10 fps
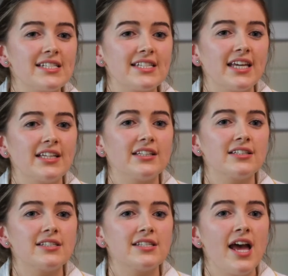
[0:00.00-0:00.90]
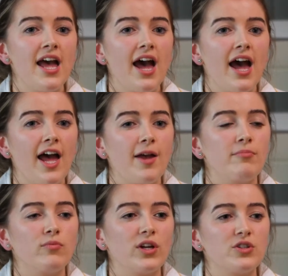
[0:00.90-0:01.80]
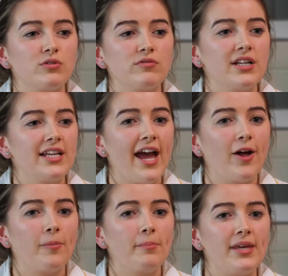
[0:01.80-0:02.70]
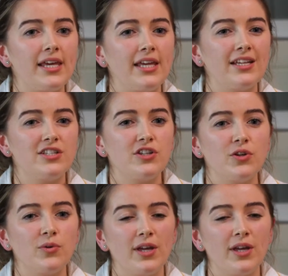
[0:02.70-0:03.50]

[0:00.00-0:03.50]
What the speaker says: skills, which will really help me to